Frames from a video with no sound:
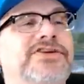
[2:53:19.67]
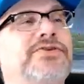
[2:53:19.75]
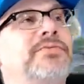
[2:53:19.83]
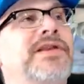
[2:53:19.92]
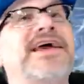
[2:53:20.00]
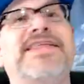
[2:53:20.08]
to
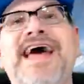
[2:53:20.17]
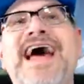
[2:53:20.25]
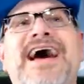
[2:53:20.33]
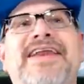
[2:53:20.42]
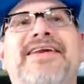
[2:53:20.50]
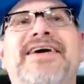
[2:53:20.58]
play
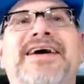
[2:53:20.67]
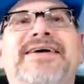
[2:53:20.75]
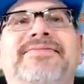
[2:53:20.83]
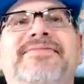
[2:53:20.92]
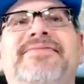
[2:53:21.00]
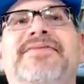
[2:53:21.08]
that. Uh,
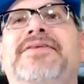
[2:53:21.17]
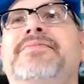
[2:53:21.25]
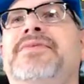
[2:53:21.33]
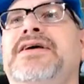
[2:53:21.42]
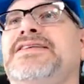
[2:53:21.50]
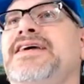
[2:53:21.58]

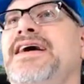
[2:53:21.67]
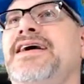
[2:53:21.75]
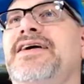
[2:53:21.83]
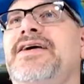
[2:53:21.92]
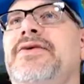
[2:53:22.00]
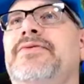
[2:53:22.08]
but uh,
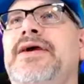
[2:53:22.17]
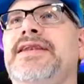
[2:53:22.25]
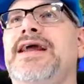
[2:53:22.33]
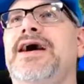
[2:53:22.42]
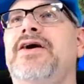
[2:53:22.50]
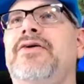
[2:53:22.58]

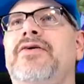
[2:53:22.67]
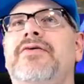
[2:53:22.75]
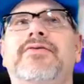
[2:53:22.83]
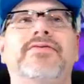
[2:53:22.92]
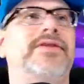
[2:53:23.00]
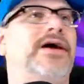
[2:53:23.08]
right now,
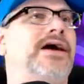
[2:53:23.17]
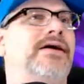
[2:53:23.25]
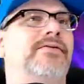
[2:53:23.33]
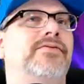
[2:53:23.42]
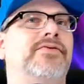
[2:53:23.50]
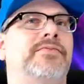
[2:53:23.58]

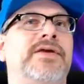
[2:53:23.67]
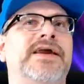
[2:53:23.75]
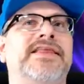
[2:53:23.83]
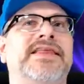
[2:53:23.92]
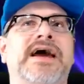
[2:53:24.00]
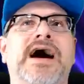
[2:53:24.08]
the, we're
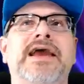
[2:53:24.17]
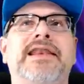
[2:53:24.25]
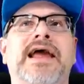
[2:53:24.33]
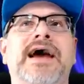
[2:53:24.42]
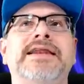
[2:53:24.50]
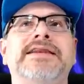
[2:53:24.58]
playing the
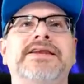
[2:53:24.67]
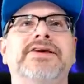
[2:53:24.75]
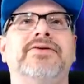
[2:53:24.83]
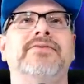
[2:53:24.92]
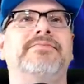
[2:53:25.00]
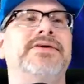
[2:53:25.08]
online
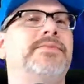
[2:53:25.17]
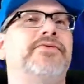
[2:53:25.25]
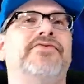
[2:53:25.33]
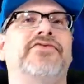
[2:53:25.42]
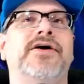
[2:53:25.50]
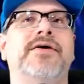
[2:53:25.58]
deal.
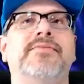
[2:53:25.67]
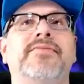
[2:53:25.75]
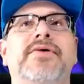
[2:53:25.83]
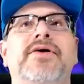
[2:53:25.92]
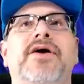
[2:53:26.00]
People from